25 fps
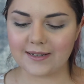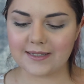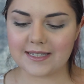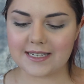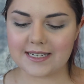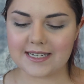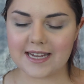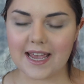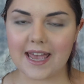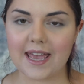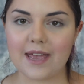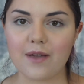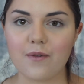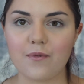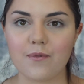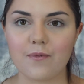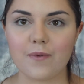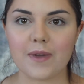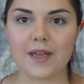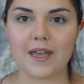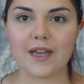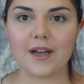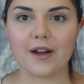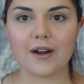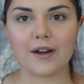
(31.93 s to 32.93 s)
Today
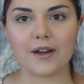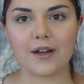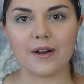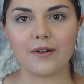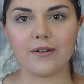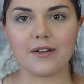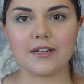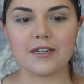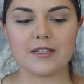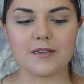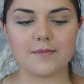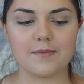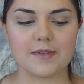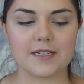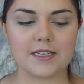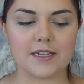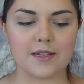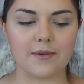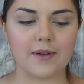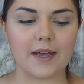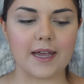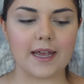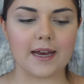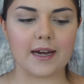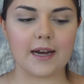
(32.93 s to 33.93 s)
we are going to be
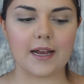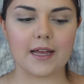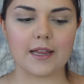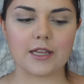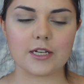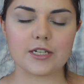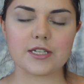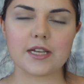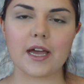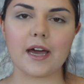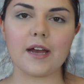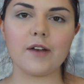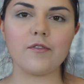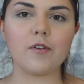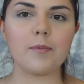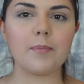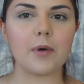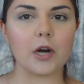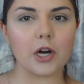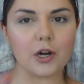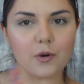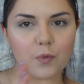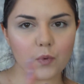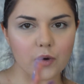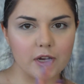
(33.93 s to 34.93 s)
doing, there's kind of a
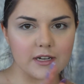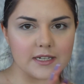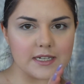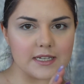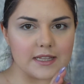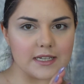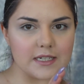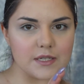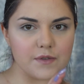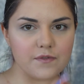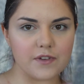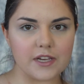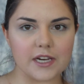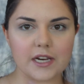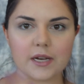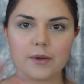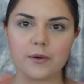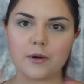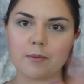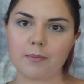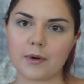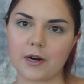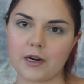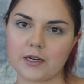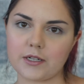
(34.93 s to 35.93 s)
part 1 to this video and
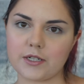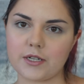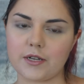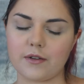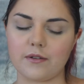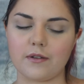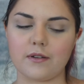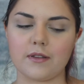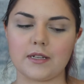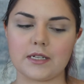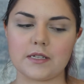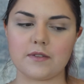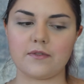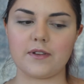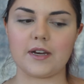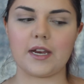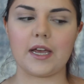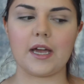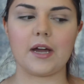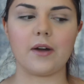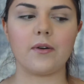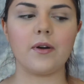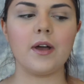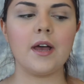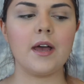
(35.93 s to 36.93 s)
a part 2 to this
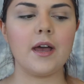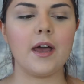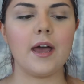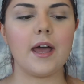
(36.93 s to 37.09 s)
video,